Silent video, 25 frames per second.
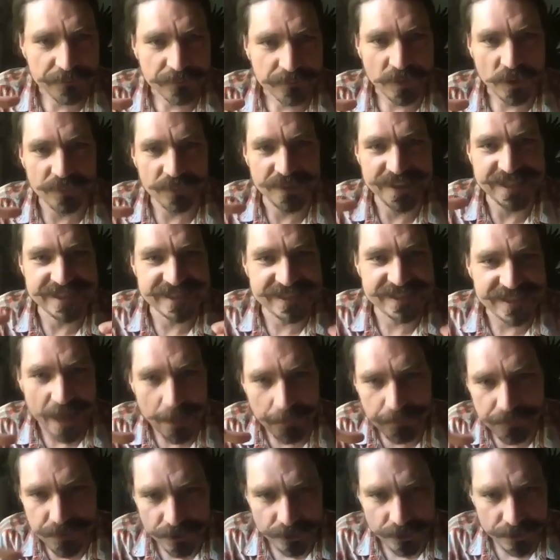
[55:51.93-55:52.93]

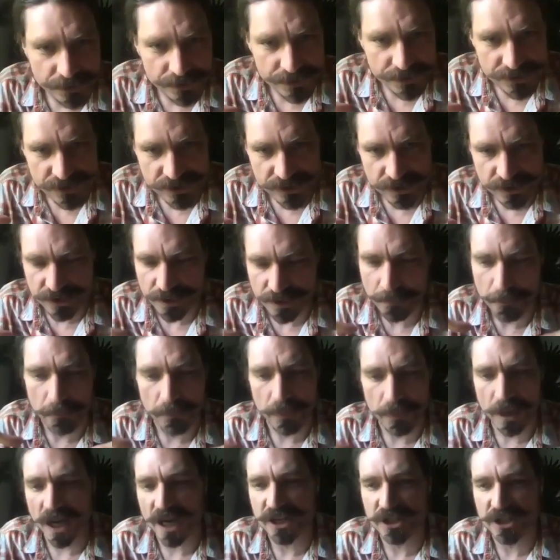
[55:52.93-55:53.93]
receptors to
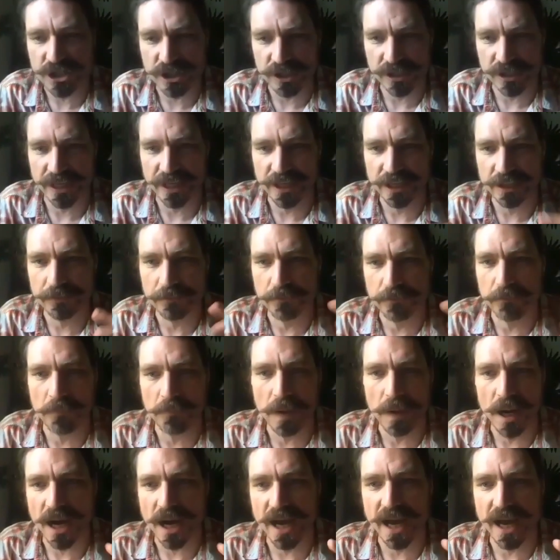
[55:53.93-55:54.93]
modulate
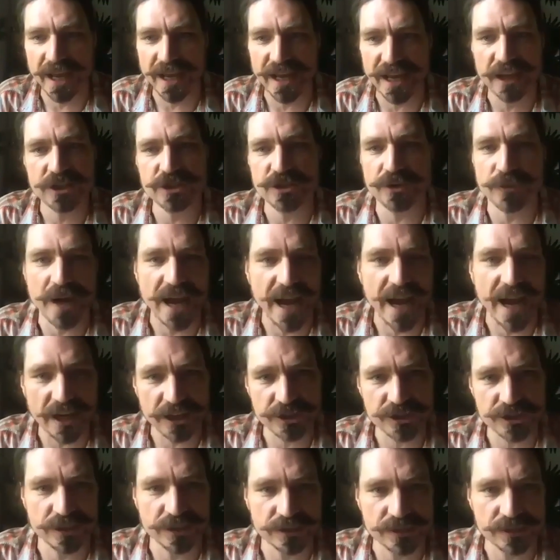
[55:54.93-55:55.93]
my
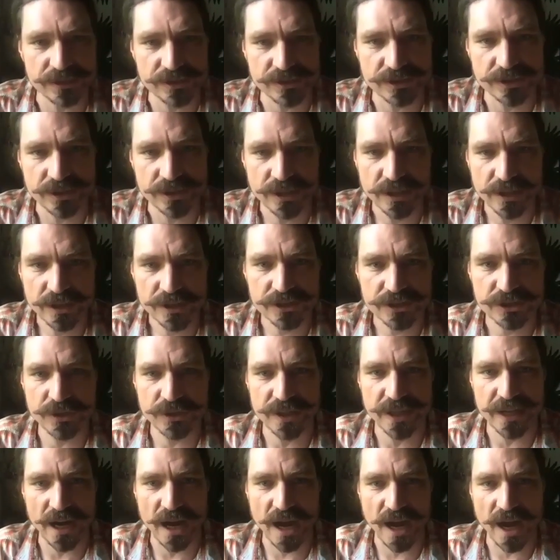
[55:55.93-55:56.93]
interactions so
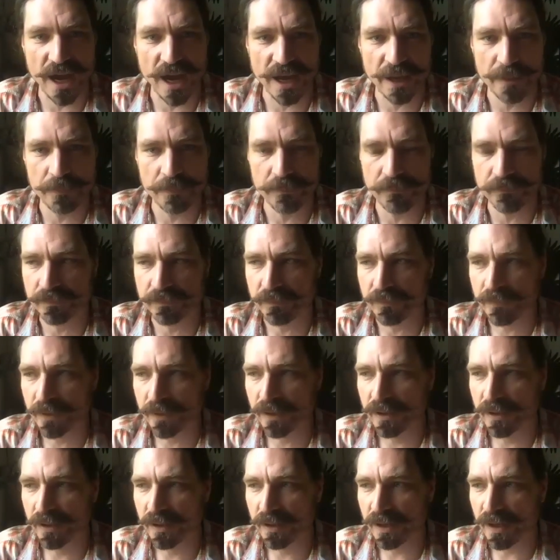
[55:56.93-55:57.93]
that I'm
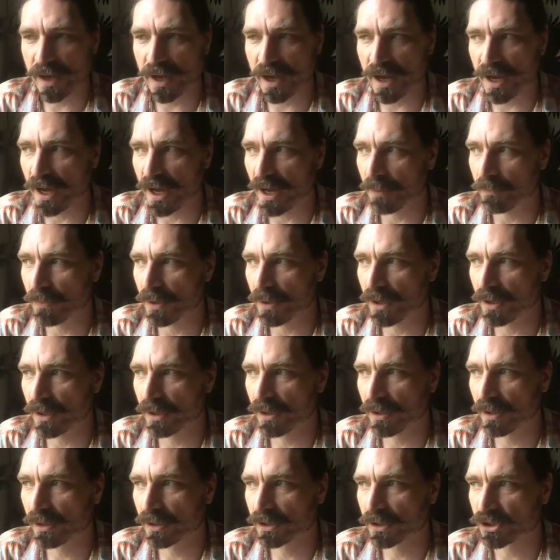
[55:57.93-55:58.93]

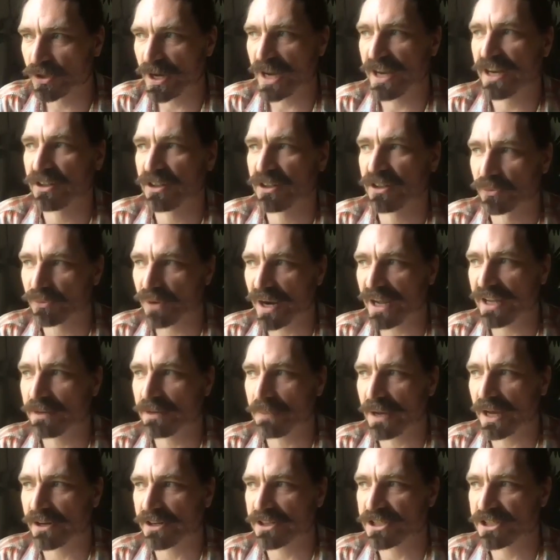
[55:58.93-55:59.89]
creating the right amount of